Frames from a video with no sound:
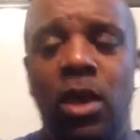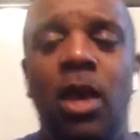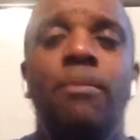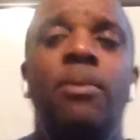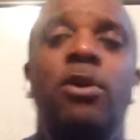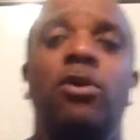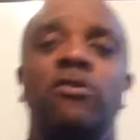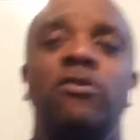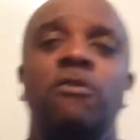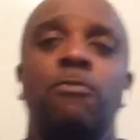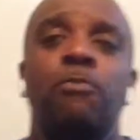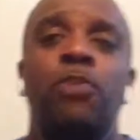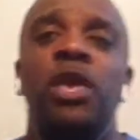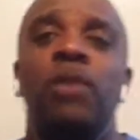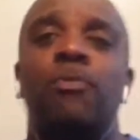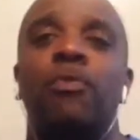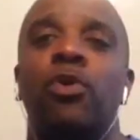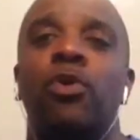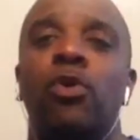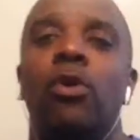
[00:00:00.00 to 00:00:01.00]
Because the
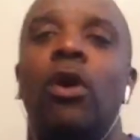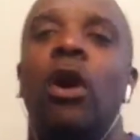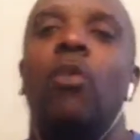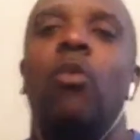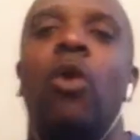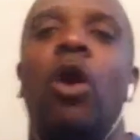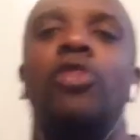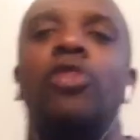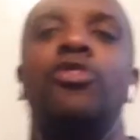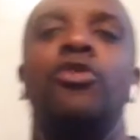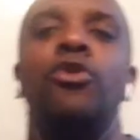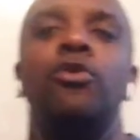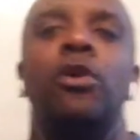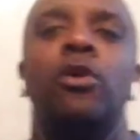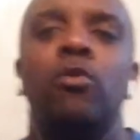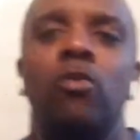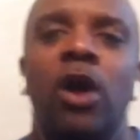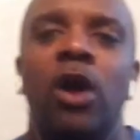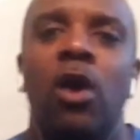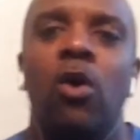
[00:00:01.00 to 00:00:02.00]
people what are
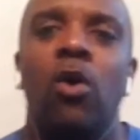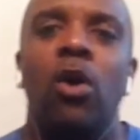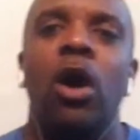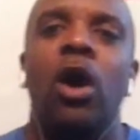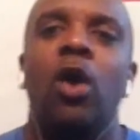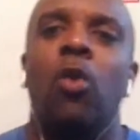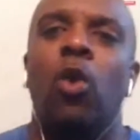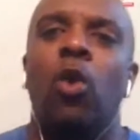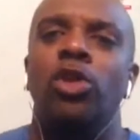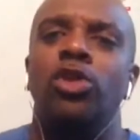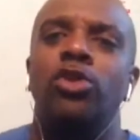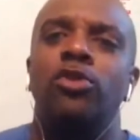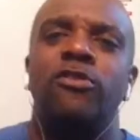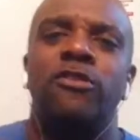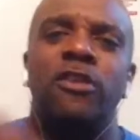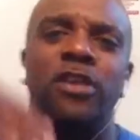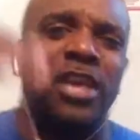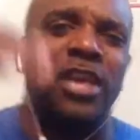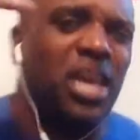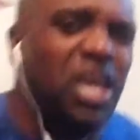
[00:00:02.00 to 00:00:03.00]
doing well want you
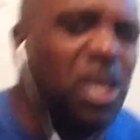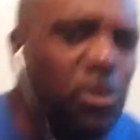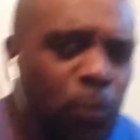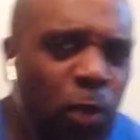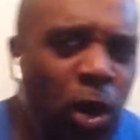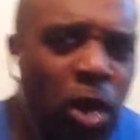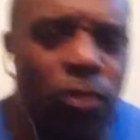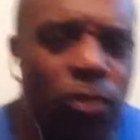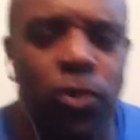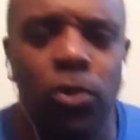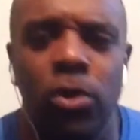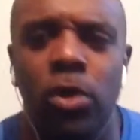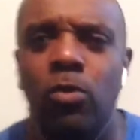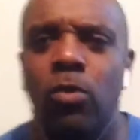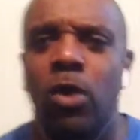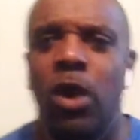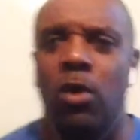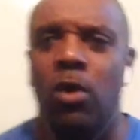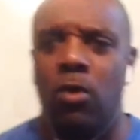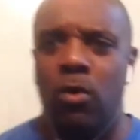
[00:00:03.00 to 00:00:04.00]
to keep on doing
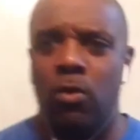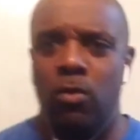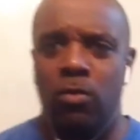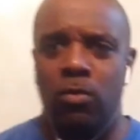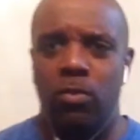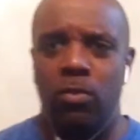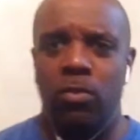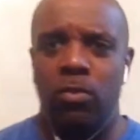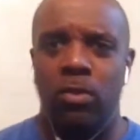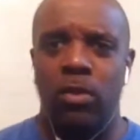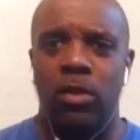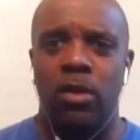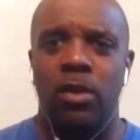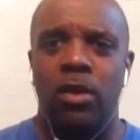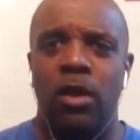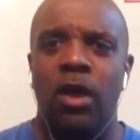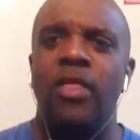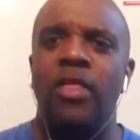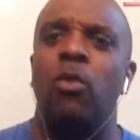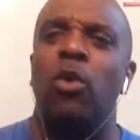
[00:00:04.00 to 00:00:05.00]
well.
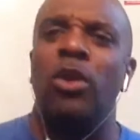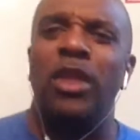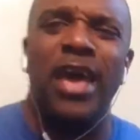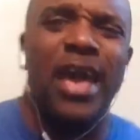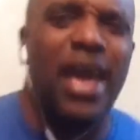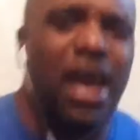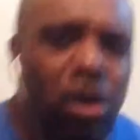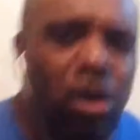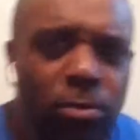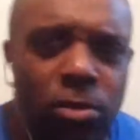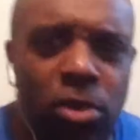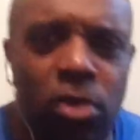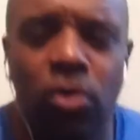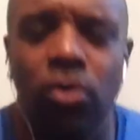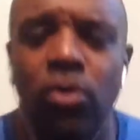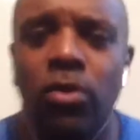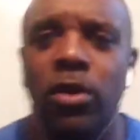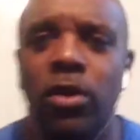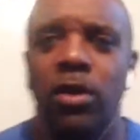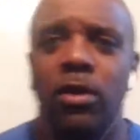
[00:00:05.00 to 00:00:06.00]
And they want to help
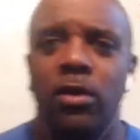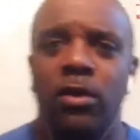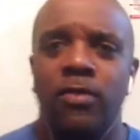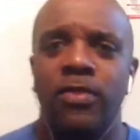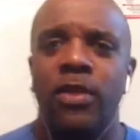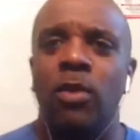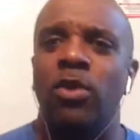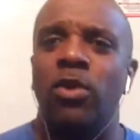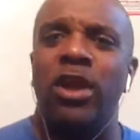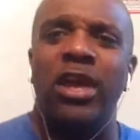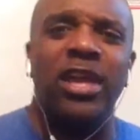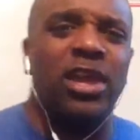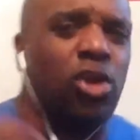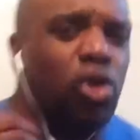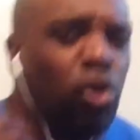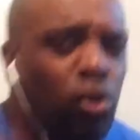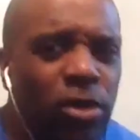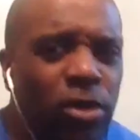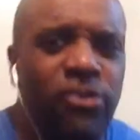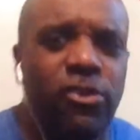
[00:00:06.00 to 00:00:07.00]
you. They want to
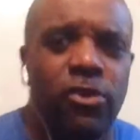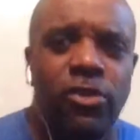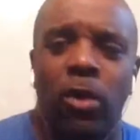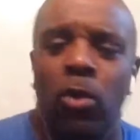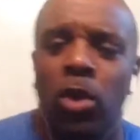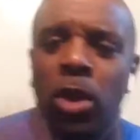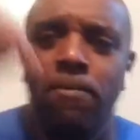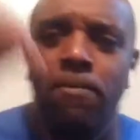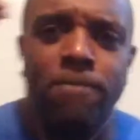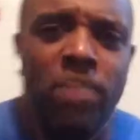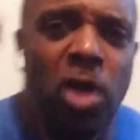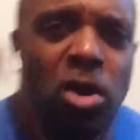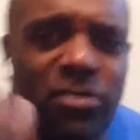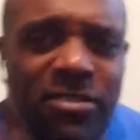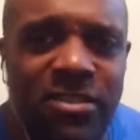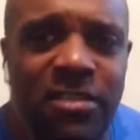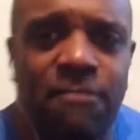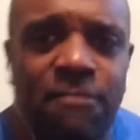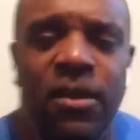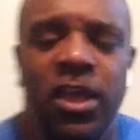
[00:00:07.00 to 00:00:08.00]
encourage you. They want to
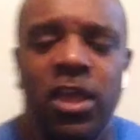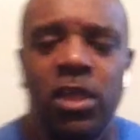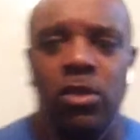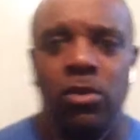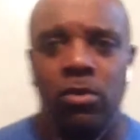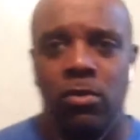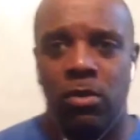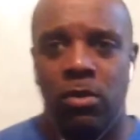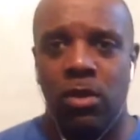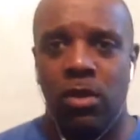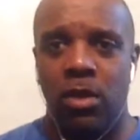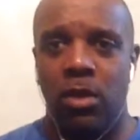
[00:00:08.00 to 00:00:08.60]
motivate you.